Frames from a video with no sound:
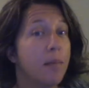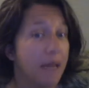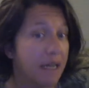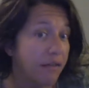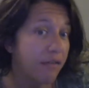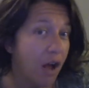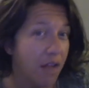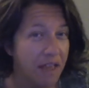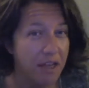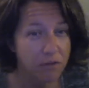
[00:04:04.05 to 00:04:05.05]
pick a
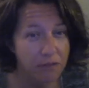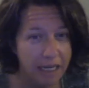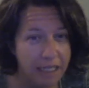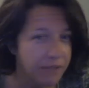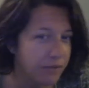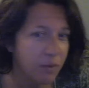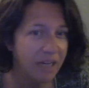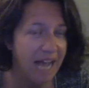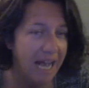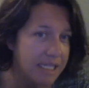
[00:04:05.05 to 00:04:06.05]
font that you like if you
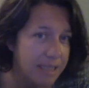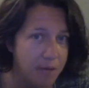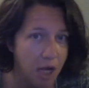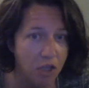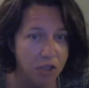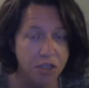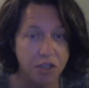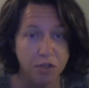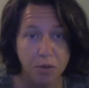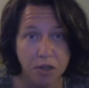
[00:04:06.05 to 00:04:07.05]
want to add some color
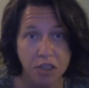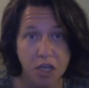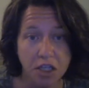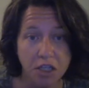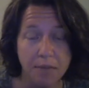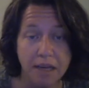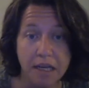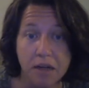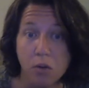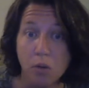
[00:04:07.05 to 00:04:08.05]
to the Word
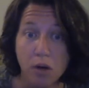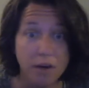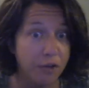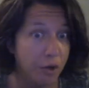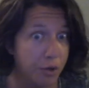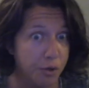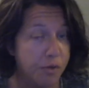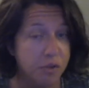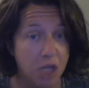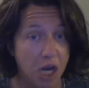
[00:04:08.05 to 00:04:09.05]
document, or if you're in
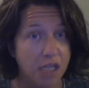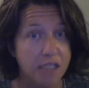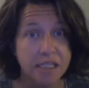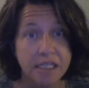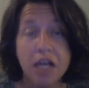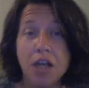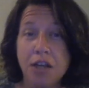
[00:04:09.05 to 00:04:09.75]
Google Docs,